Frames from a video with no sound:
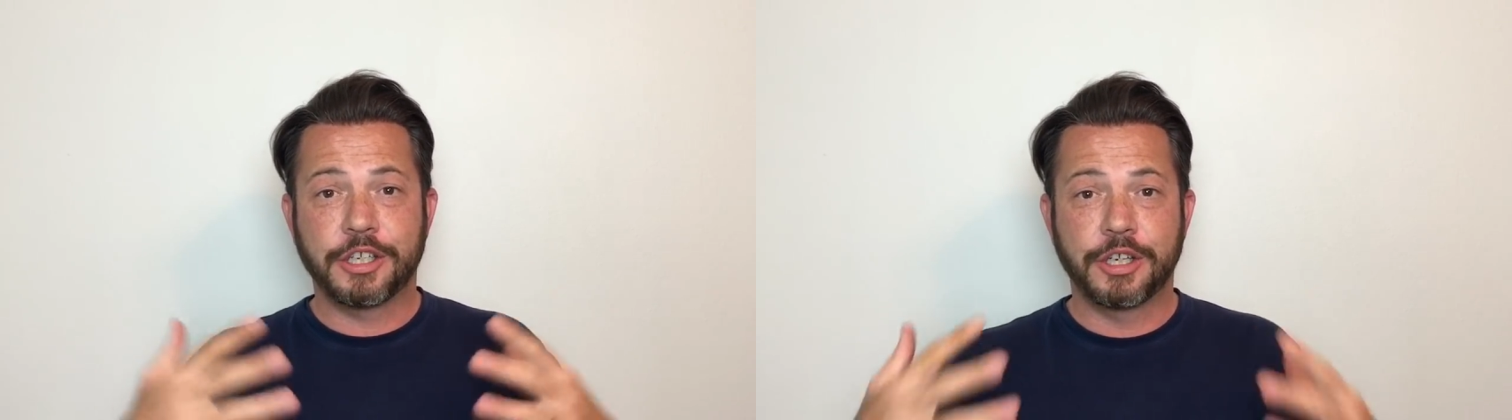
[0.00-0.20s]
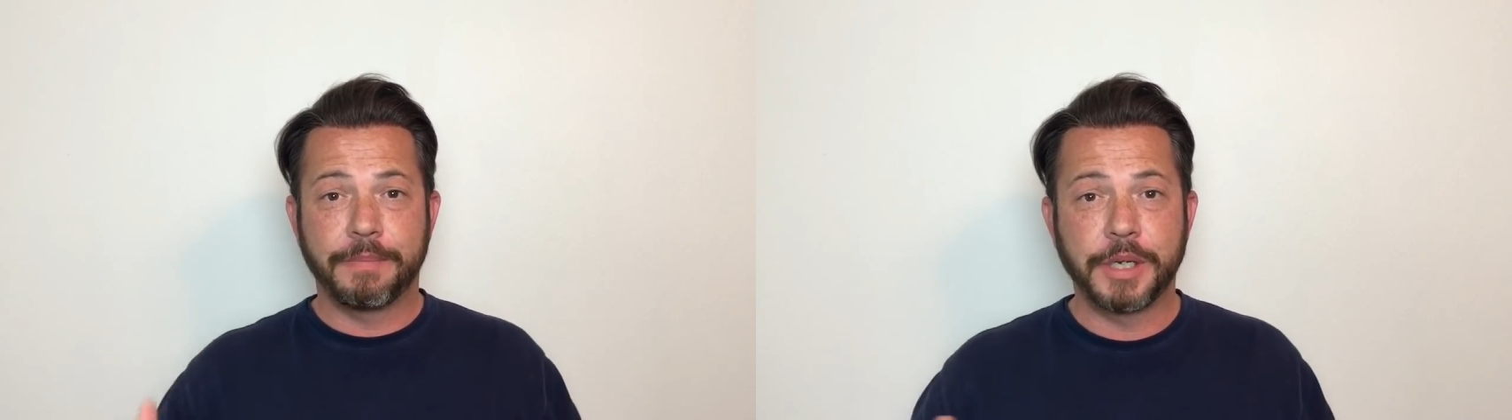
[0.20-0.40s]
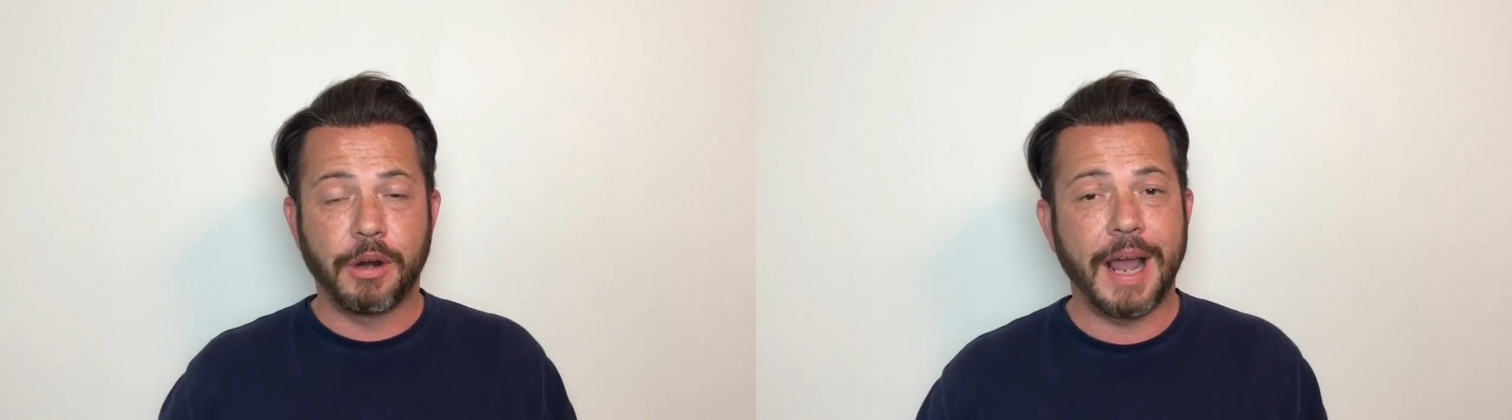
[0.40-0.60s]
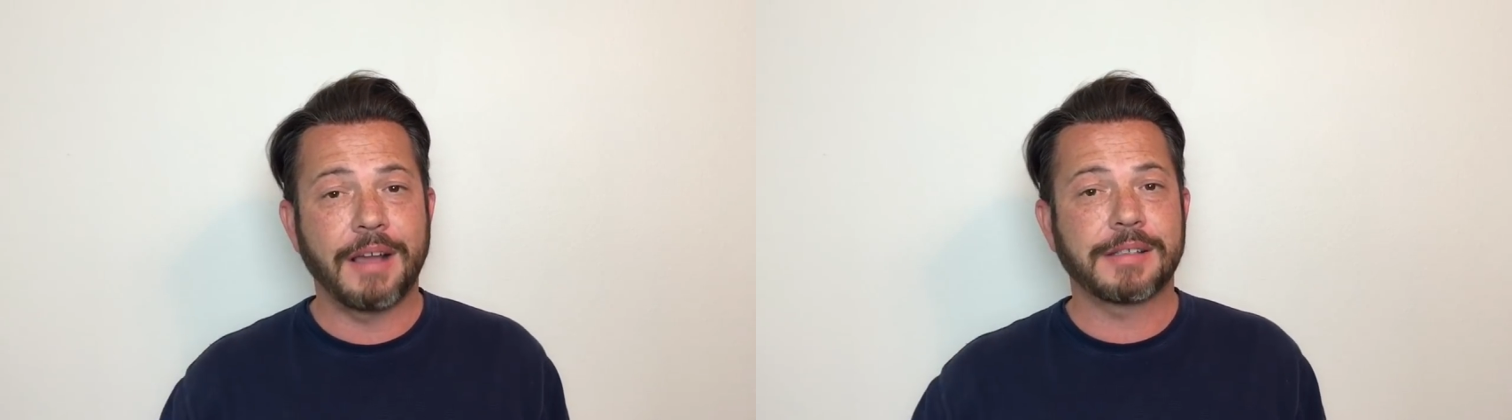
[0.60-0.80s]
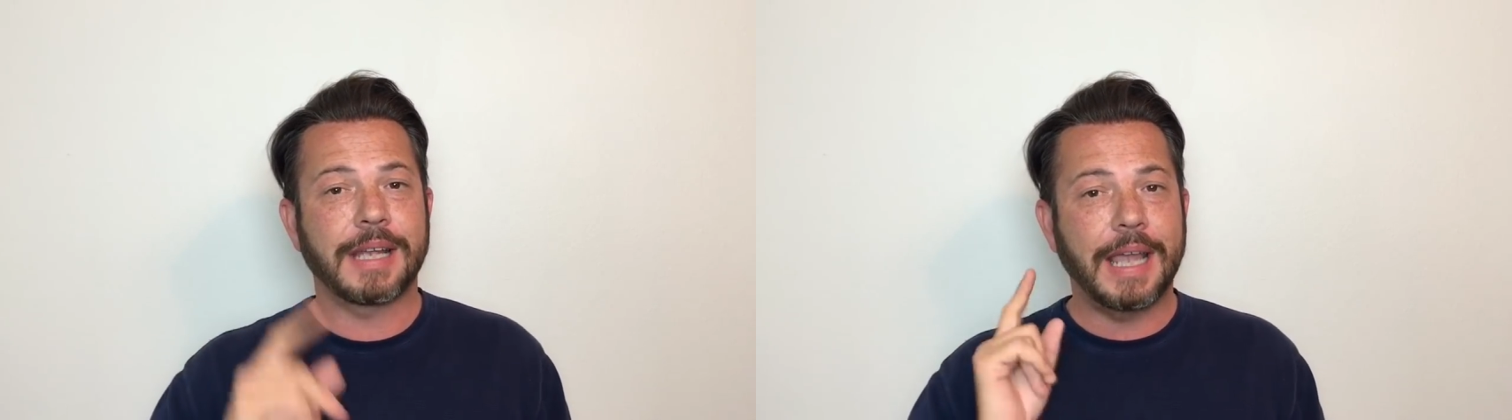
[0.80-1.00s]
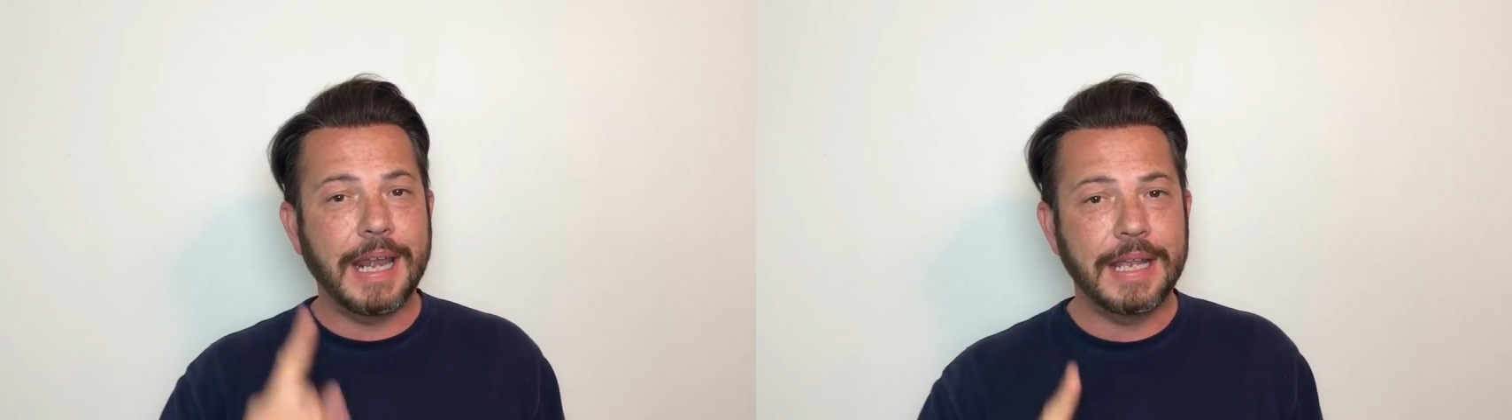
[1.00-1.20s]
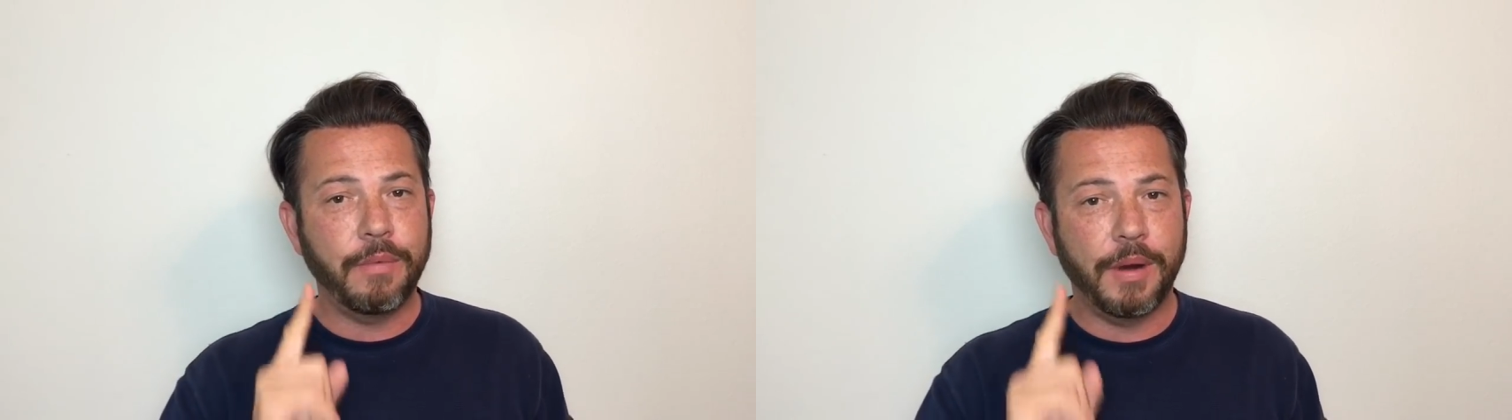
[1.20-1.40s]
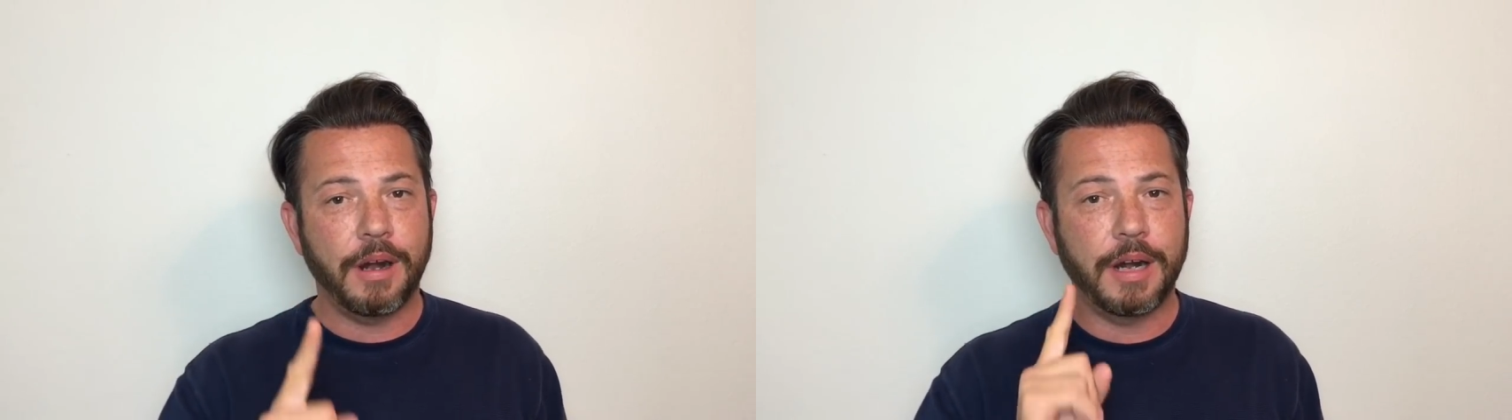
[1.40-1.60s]
shipped to your house
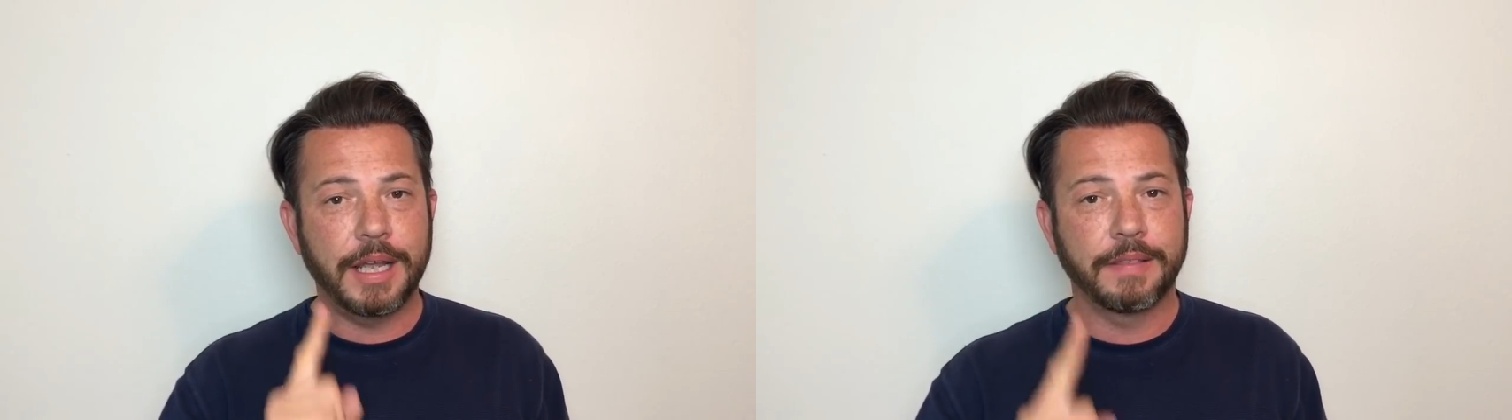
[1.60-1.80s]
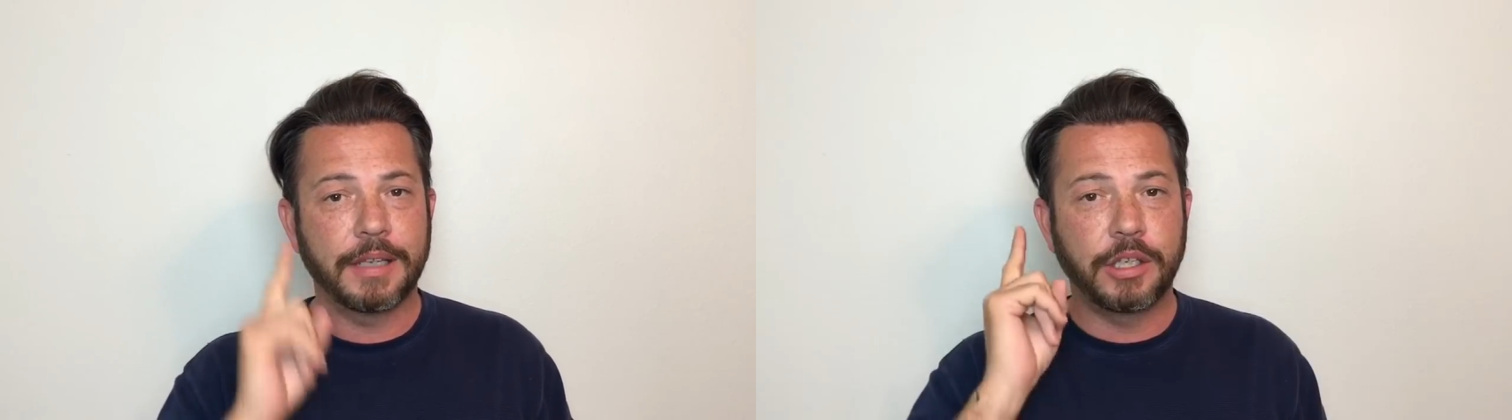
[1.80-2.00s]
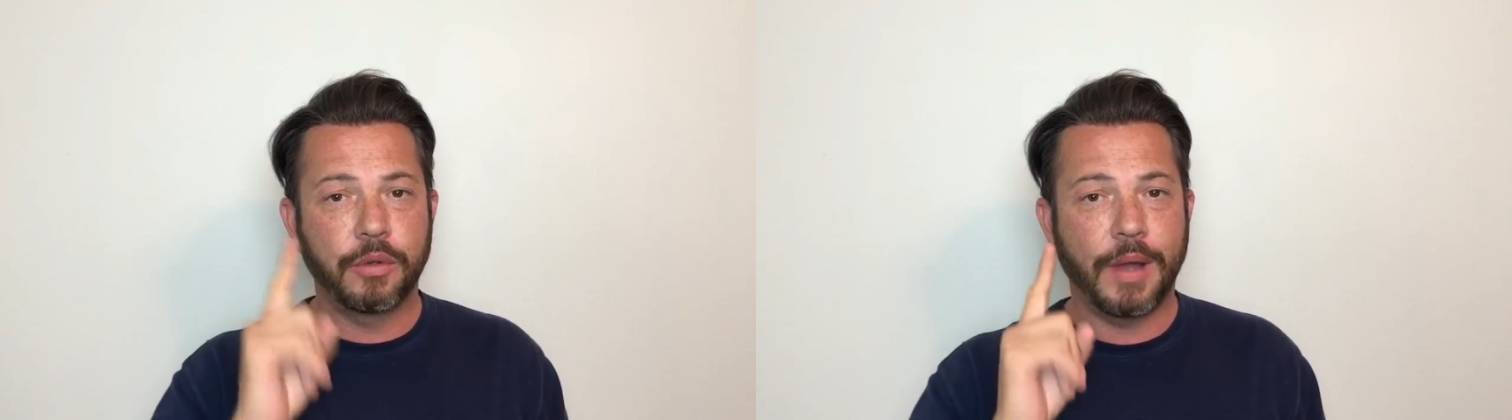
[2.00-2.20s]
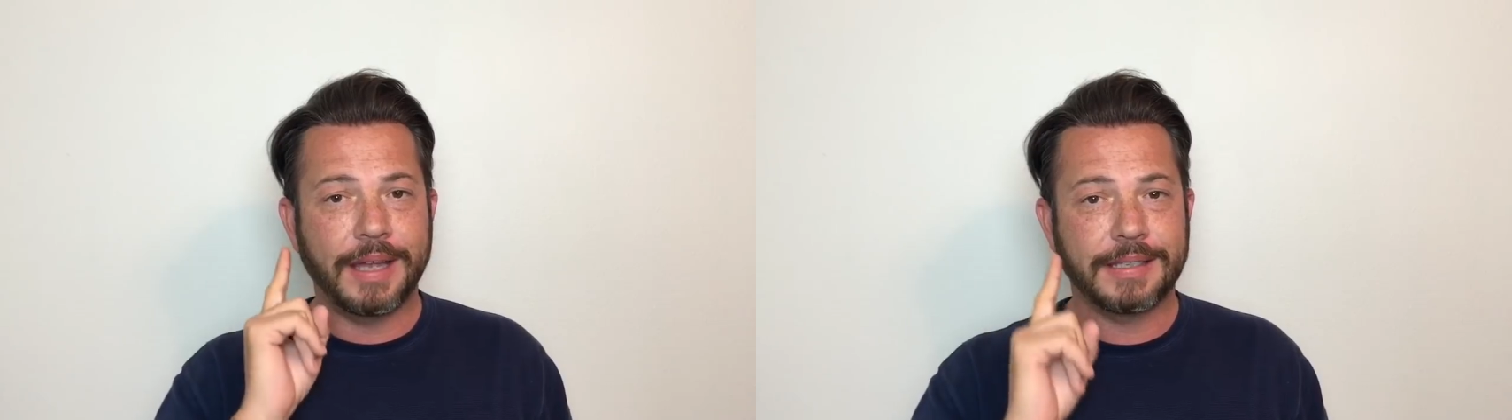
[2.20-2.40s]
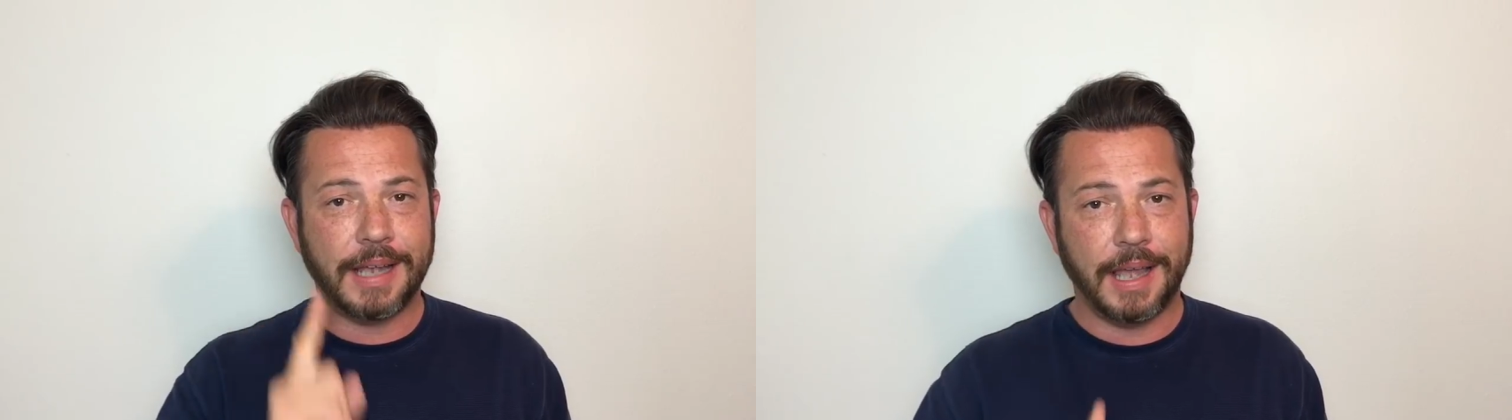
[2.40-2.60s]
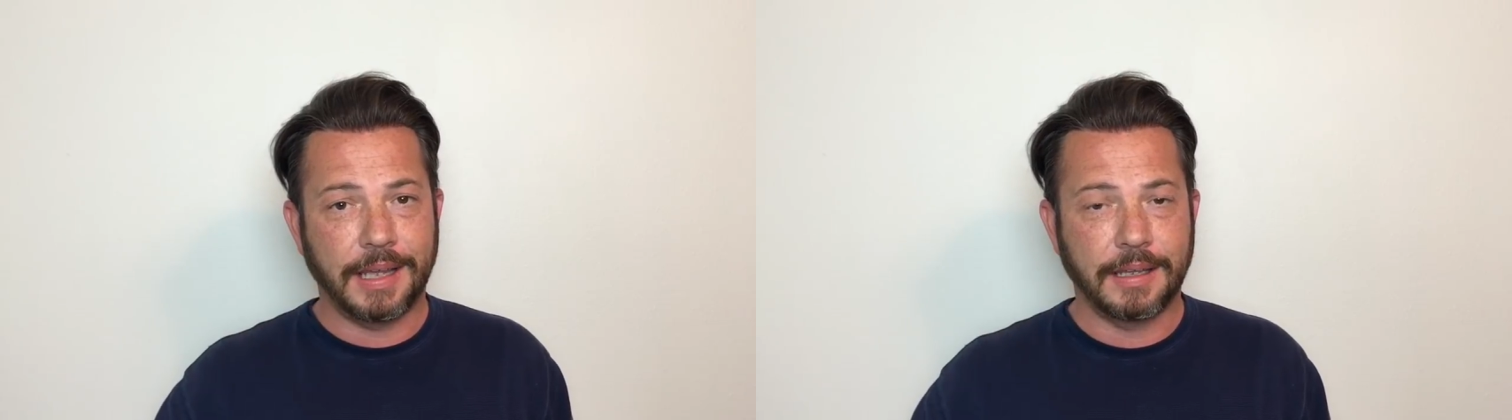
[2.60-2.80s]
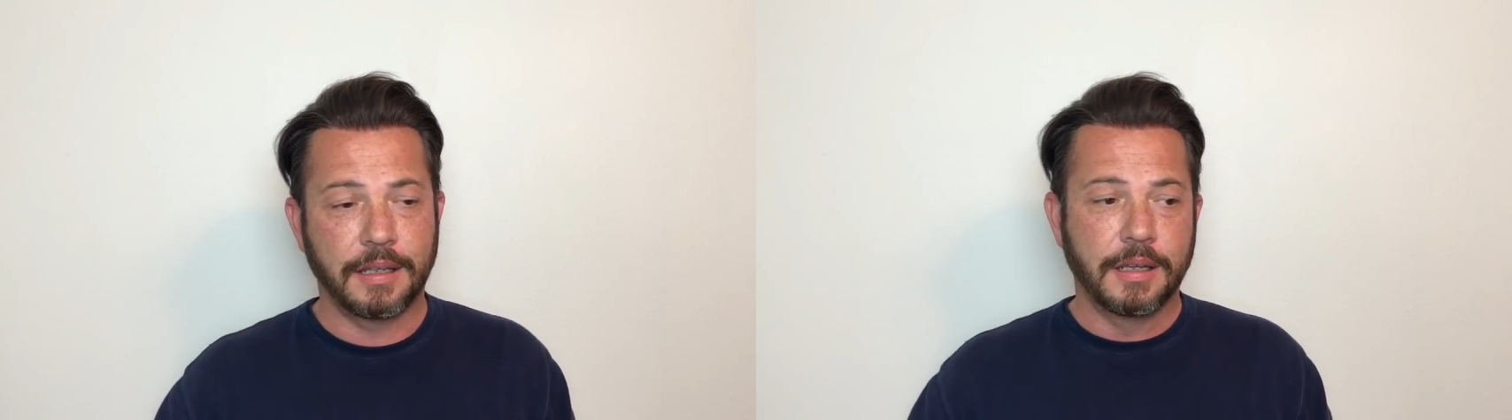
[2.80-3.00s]
anywhere in the U S A.